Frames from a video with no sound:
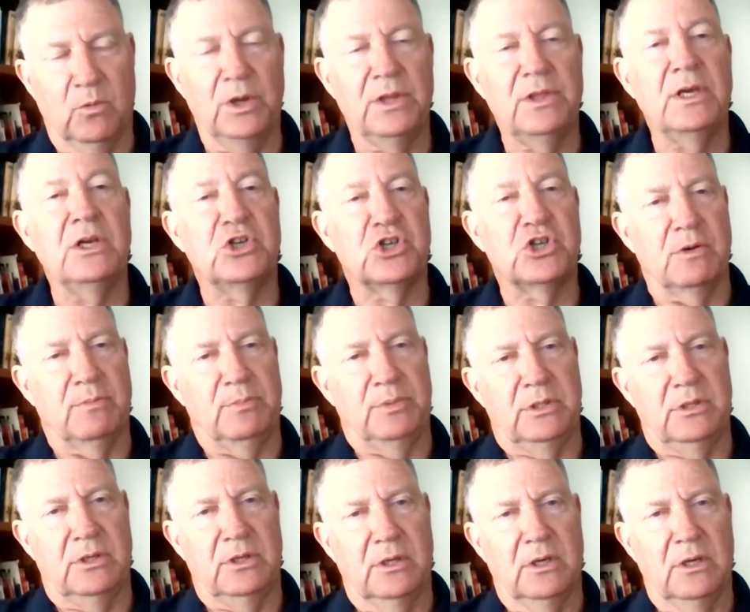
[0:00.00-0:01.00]
with
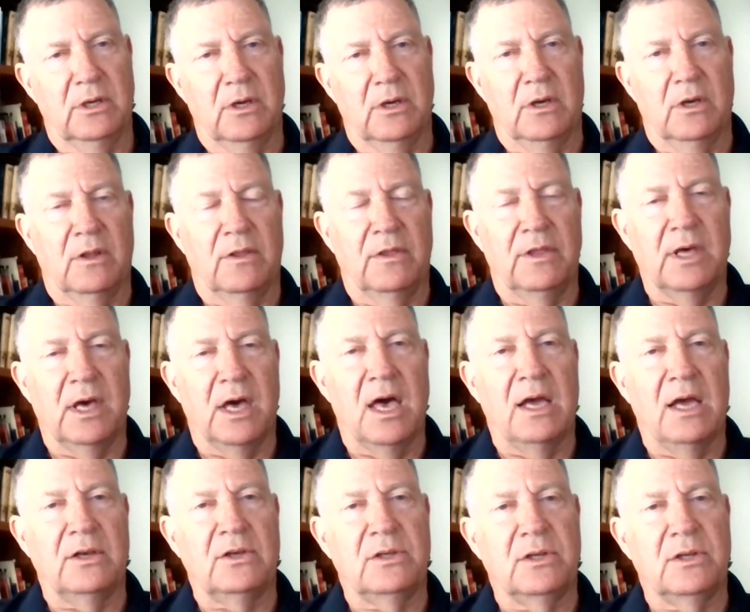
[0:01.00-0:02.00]
Egypt
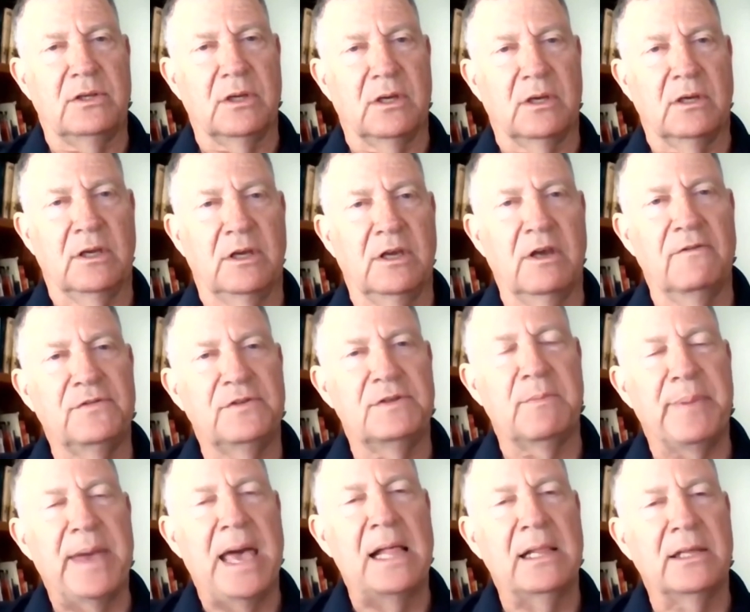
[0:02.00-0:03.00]
that
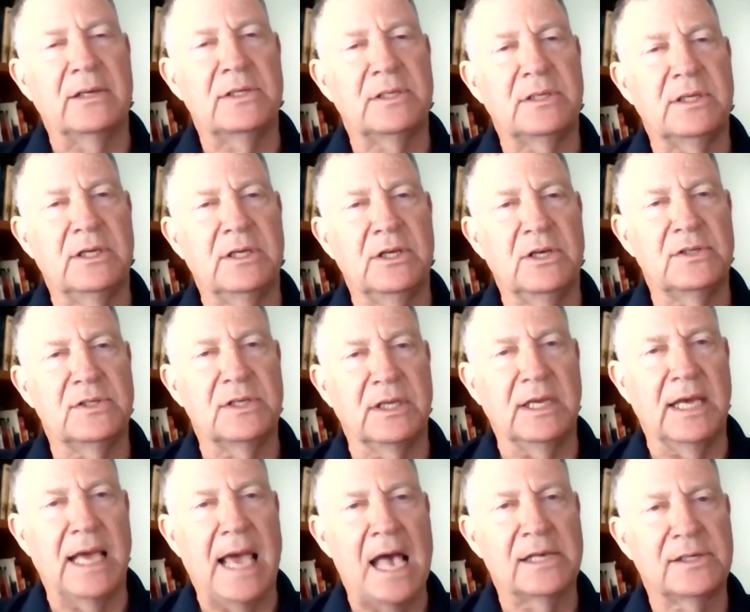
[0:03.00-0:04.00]
gives the Palestinians
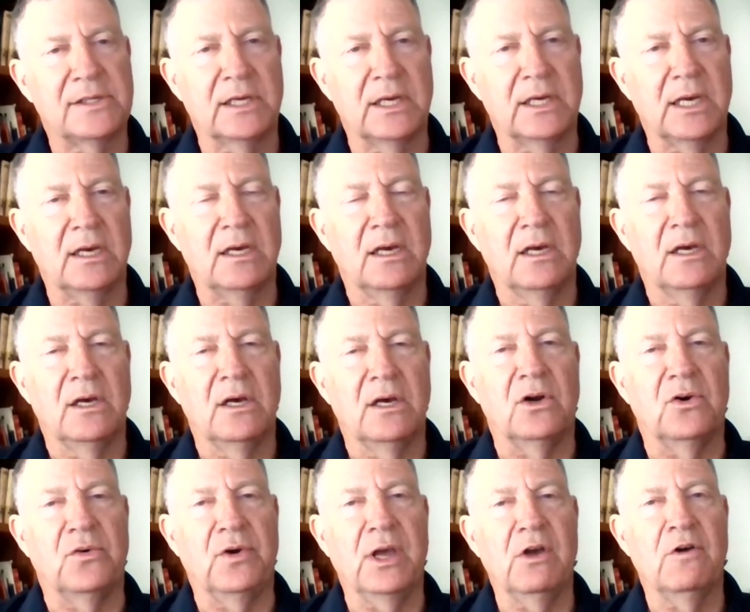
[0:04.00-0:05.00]
in Gaza
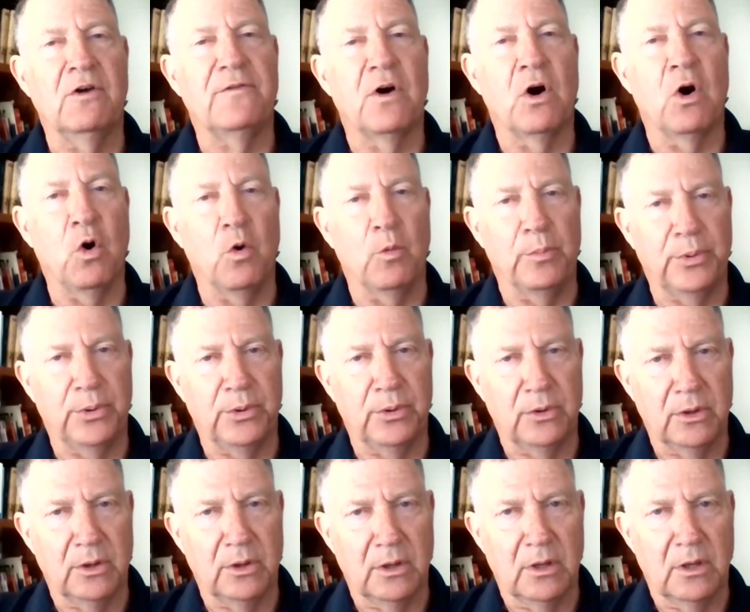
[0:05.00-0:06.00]
a ray of hope
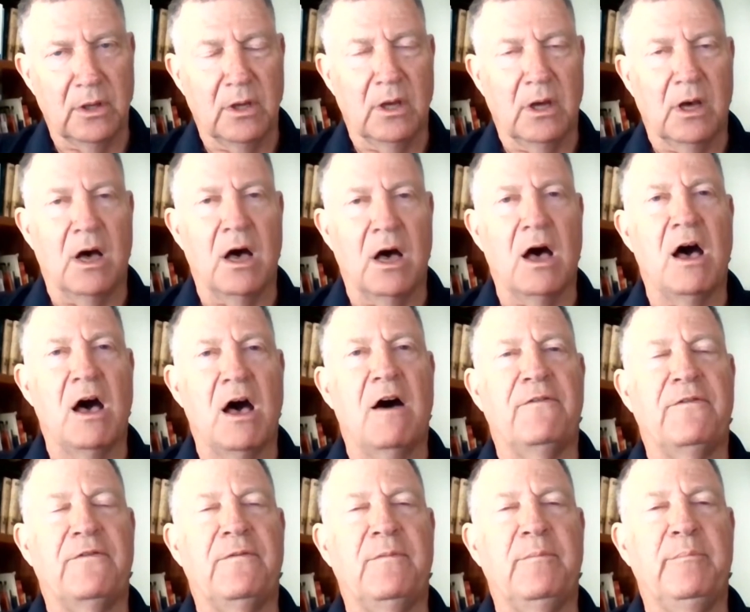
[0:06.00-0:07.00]

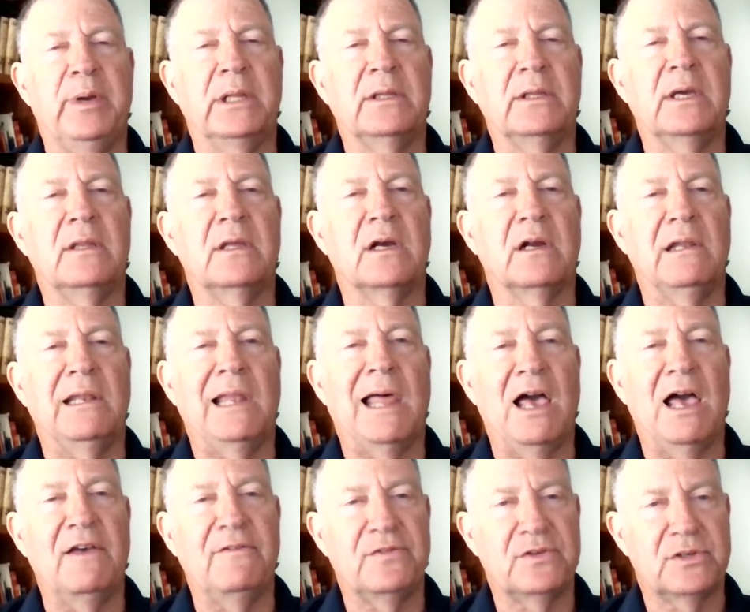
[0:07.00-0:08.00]
of building their
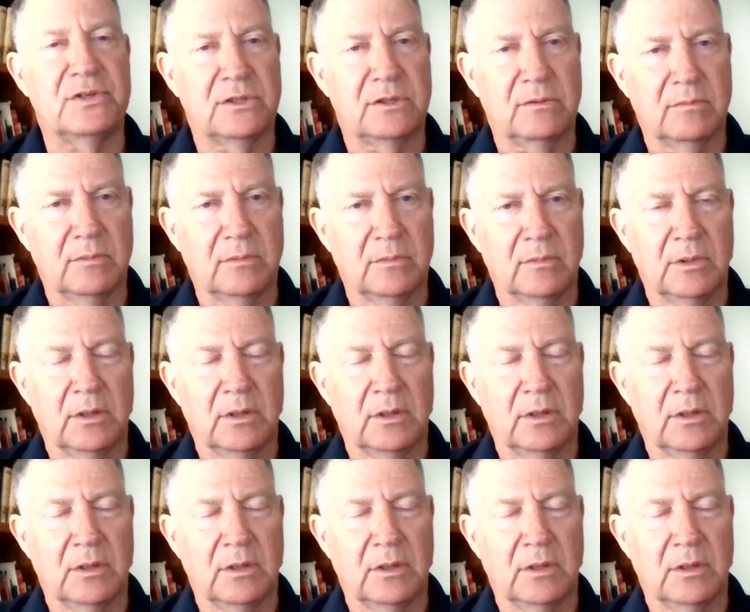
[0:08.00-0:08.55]
lives